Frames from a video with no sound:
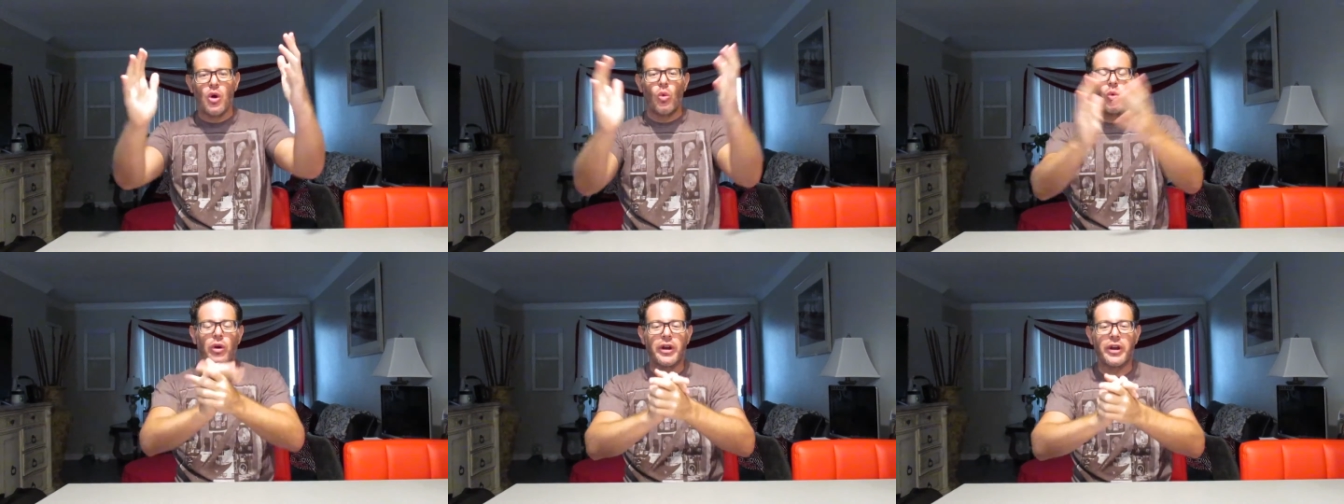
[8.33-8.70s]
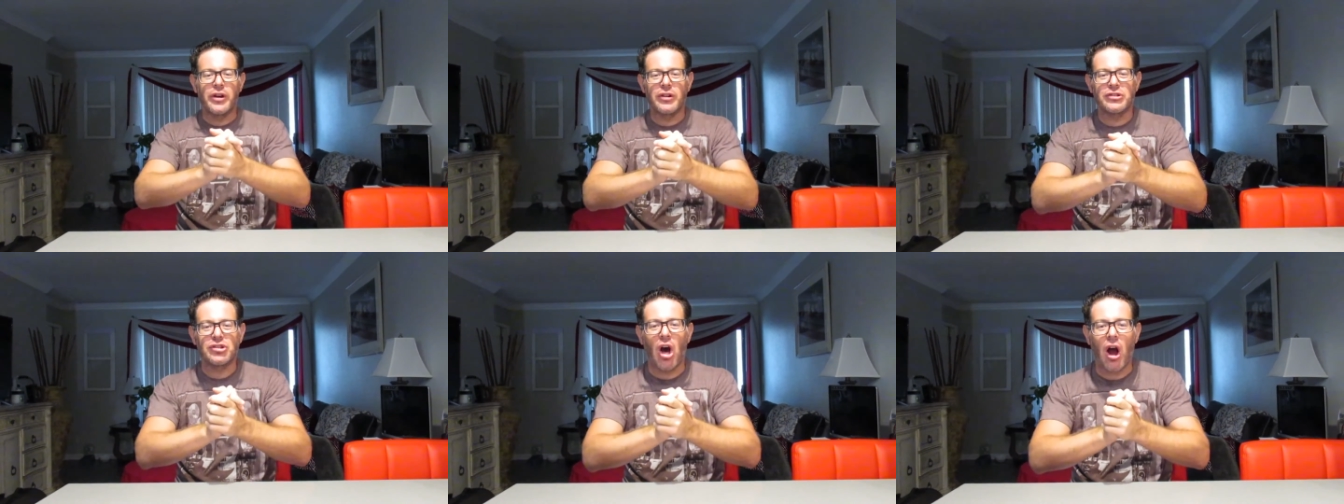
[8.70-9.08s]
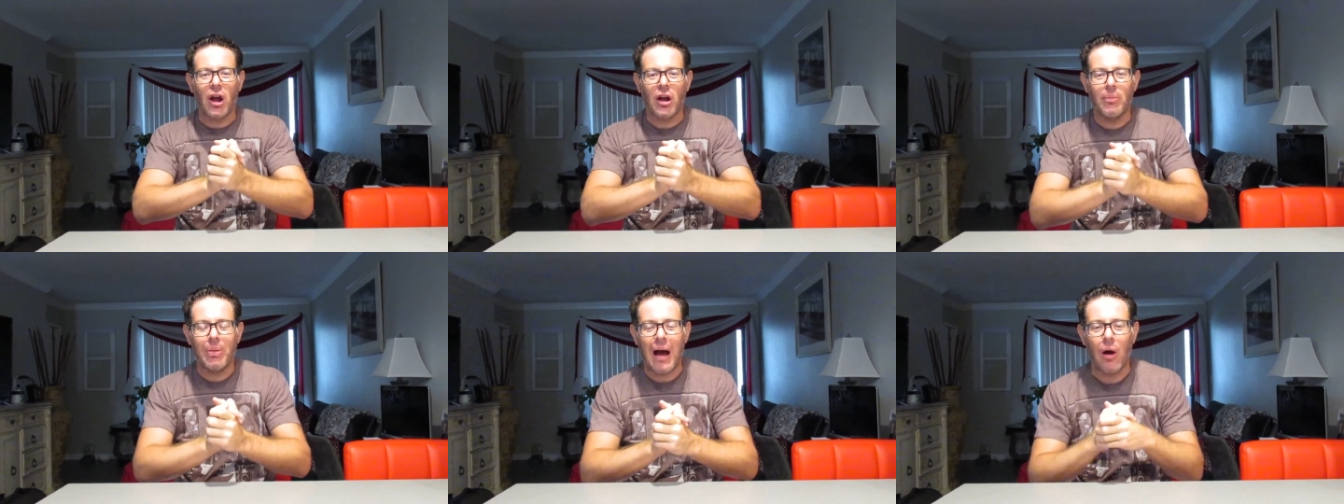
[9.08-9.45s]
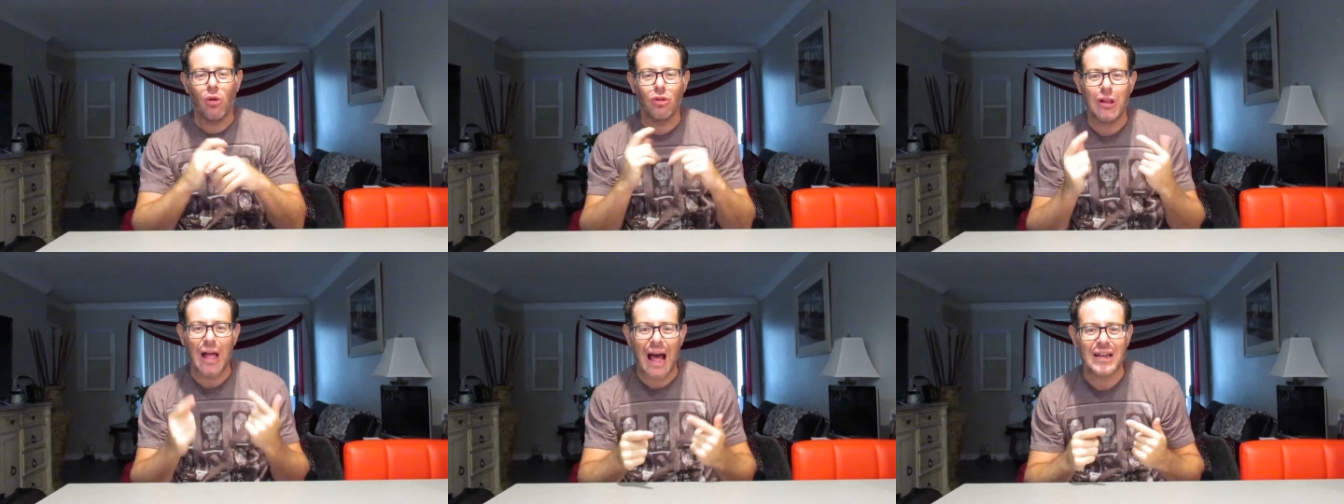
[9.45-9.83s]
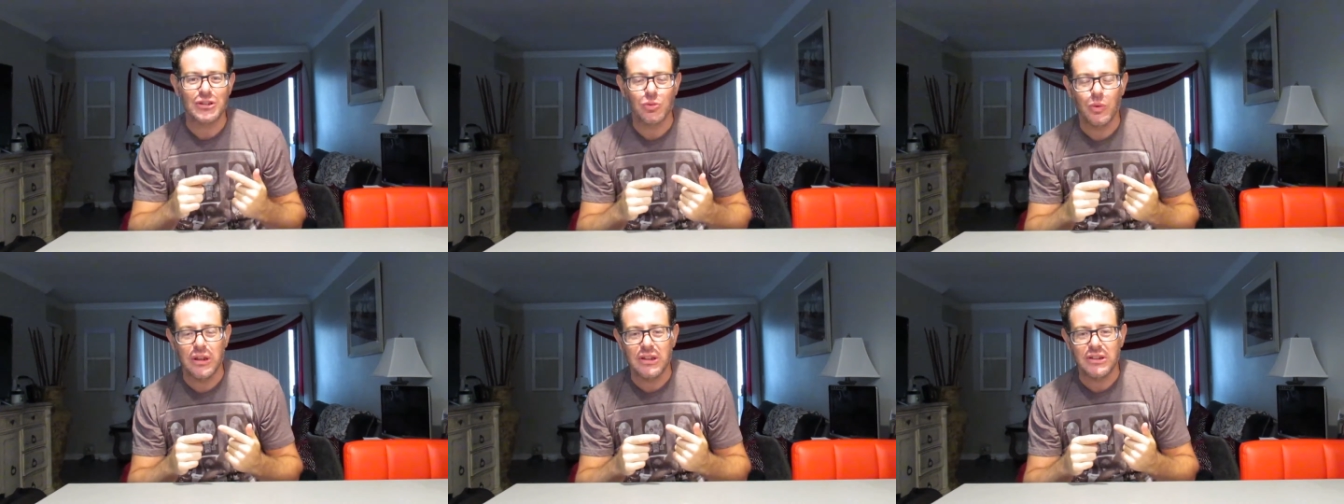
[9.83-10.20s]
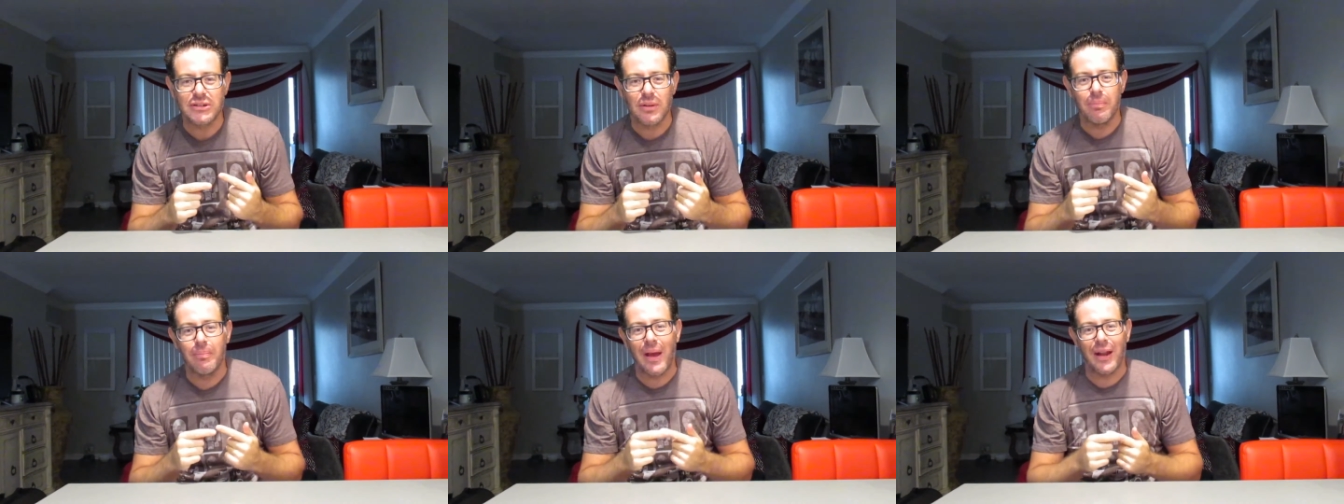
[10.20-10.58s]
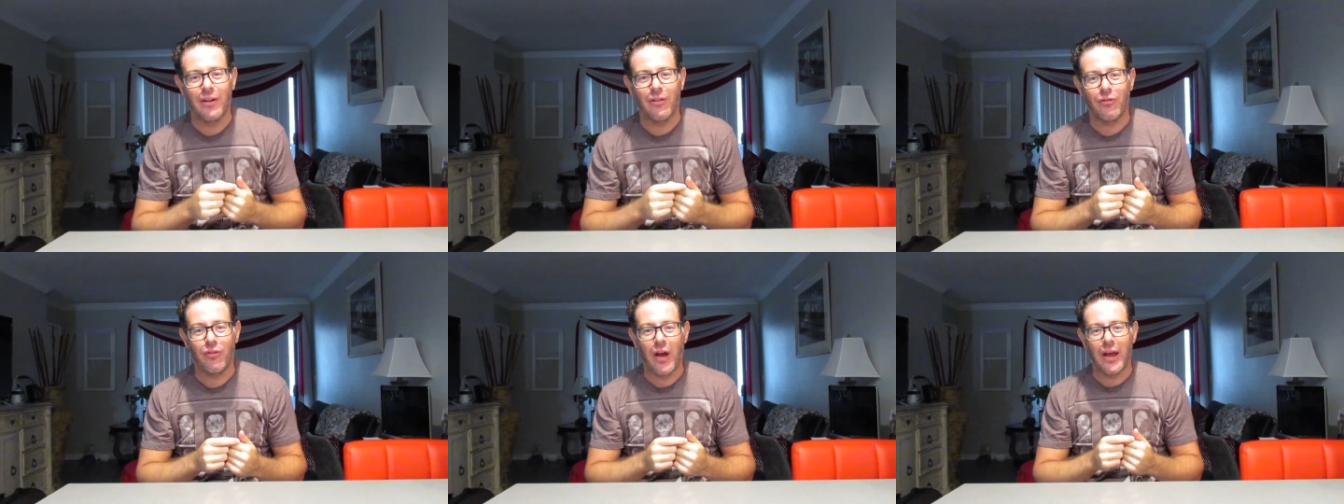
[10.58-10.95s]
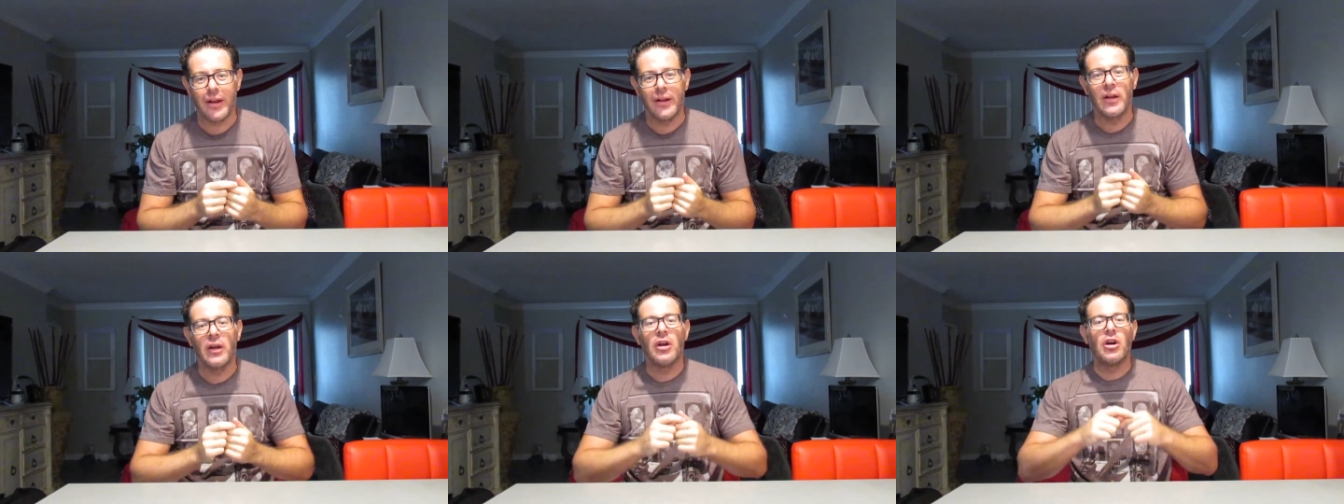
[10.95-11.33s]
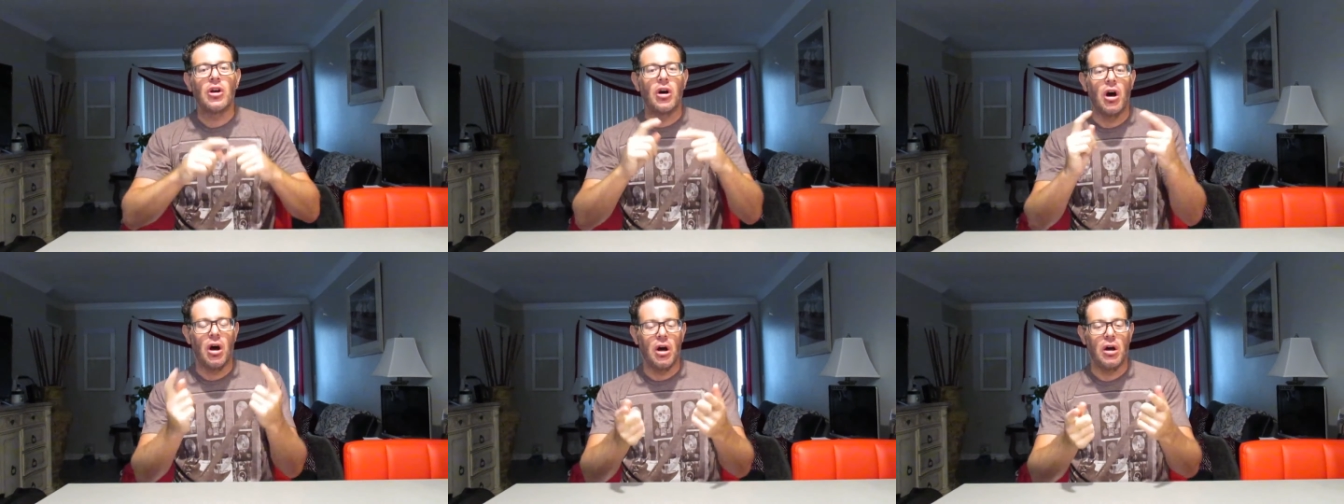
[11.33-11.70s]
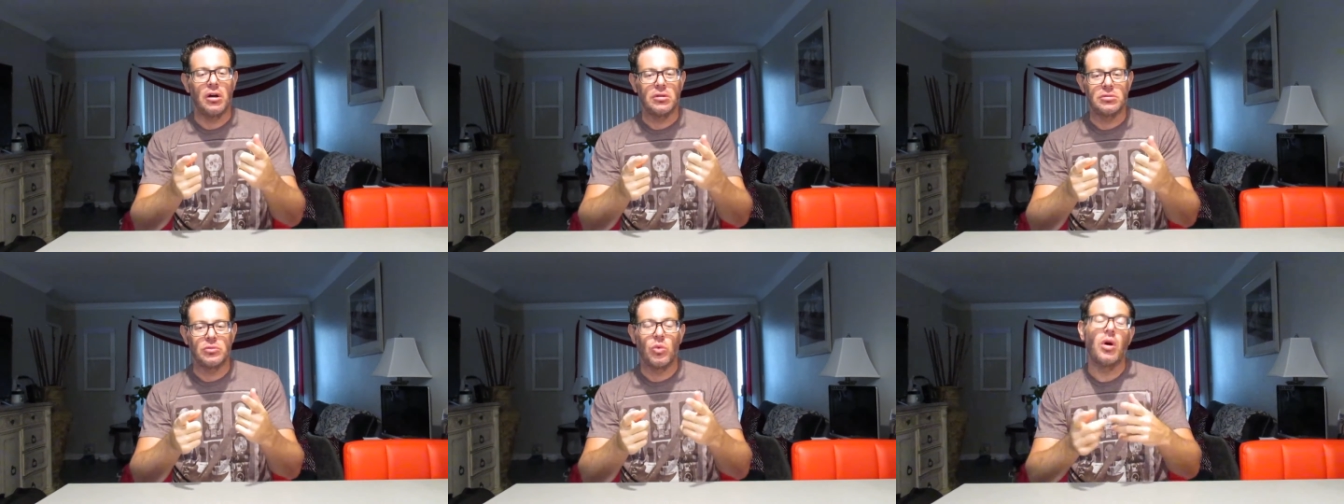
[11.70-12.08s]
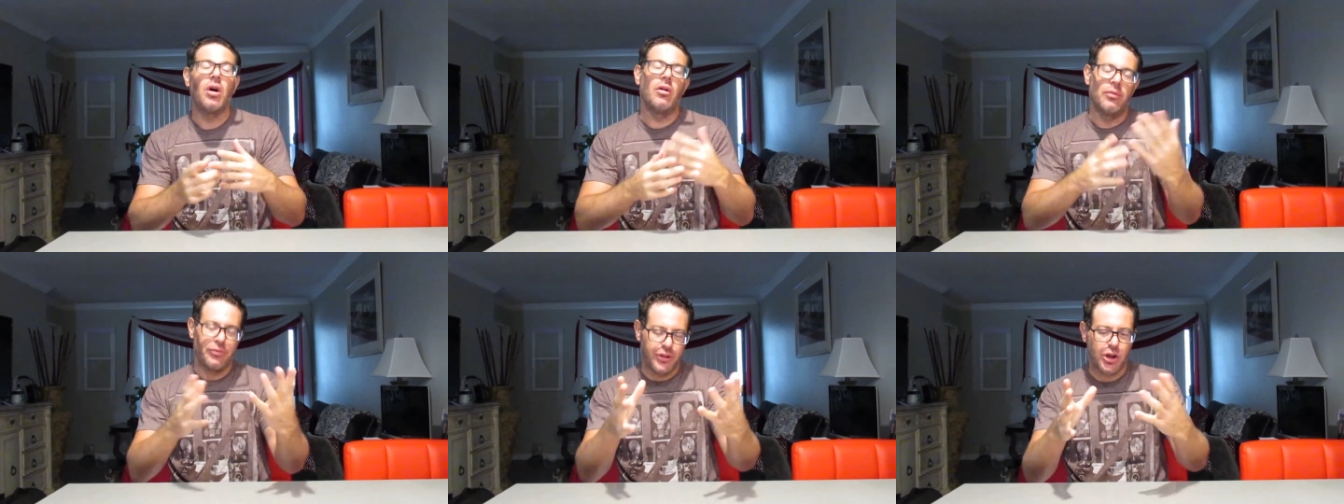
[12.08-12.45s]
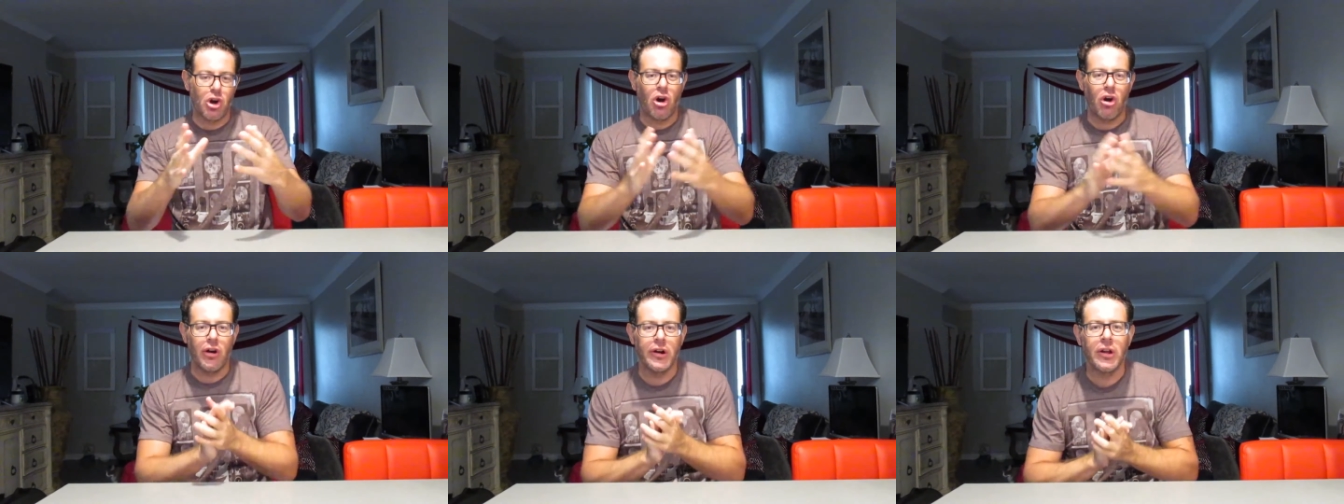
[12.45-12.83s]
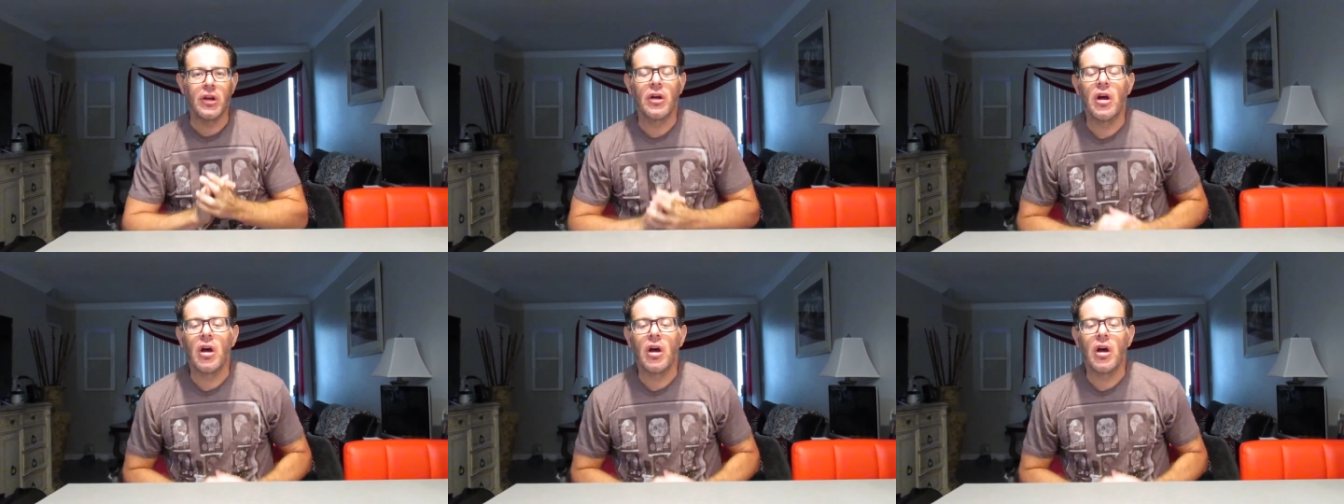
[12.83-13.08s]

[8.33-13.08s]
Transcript: We're here to talk about last week's main event. The card.